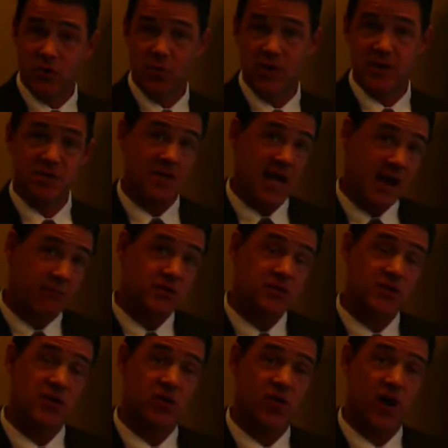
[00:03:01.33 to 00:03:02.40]
weeks in every
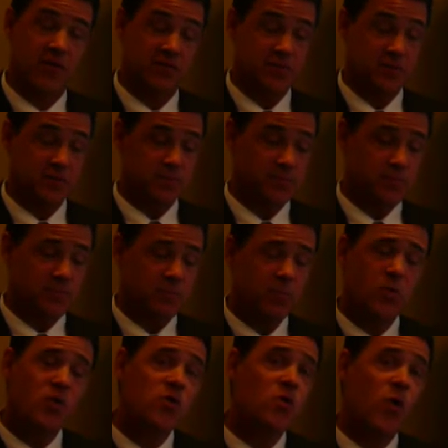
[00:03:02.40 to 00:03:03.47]
single office,
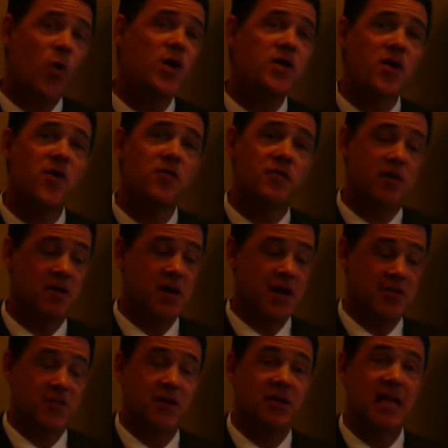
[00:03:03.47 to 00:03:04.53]
going over
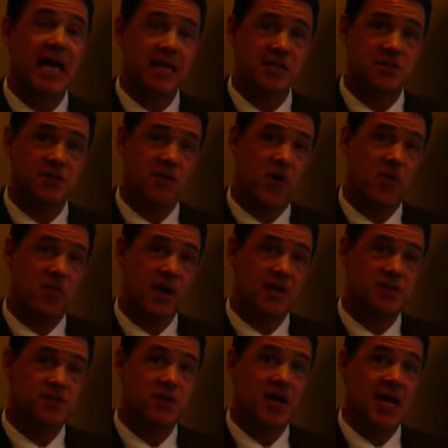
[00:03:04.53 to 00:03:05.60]
the latest of
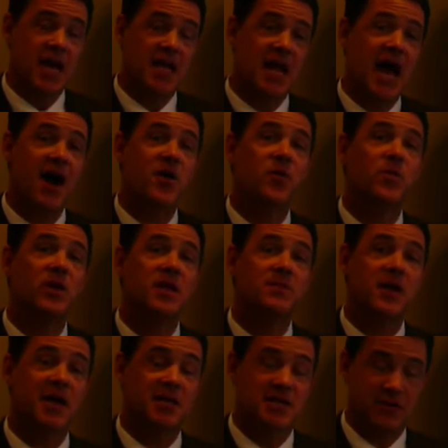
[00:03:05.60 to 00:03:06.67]
HomeBase and how to really
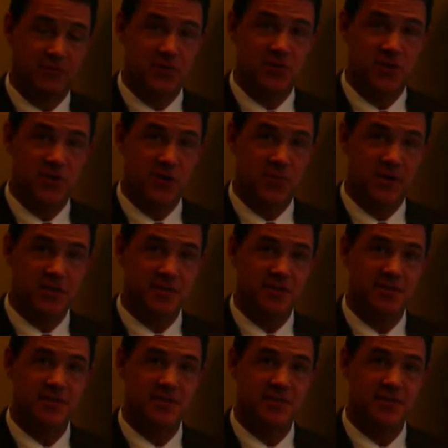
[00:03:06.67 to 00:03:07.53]
make a difference in your business.